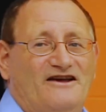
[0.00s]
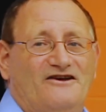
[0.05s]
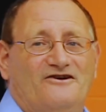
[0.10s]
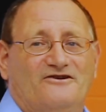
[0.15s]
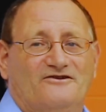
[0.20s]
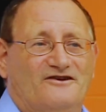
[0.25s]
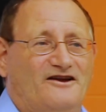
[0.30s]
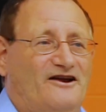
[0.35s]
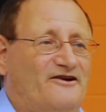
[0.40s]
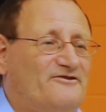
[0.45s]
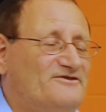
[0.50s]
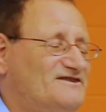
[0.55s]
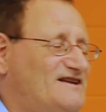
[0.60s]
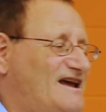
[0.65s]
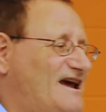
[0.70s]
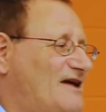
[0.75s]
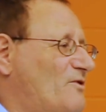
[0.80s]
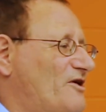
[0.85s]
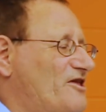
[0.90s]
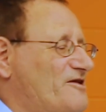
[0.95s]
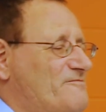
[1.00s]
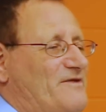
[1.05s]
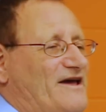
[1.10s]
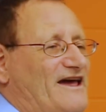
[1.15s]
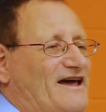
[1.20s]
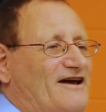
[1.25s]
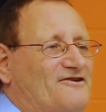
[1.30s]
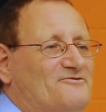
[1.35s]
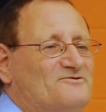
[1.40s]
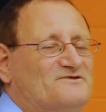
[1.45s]
he couldn't understand why the
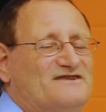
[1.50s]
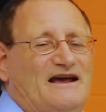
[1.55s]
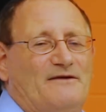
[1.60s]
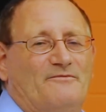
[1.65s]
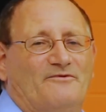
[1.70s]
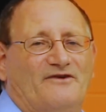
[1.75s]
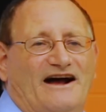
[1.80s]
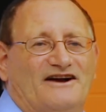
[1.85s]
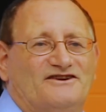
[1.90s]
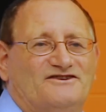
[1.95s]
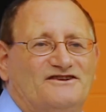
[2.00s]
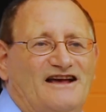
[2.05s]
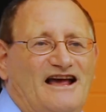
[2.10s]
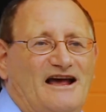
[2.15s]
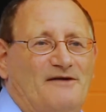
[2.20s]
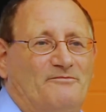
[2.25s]
bank was actually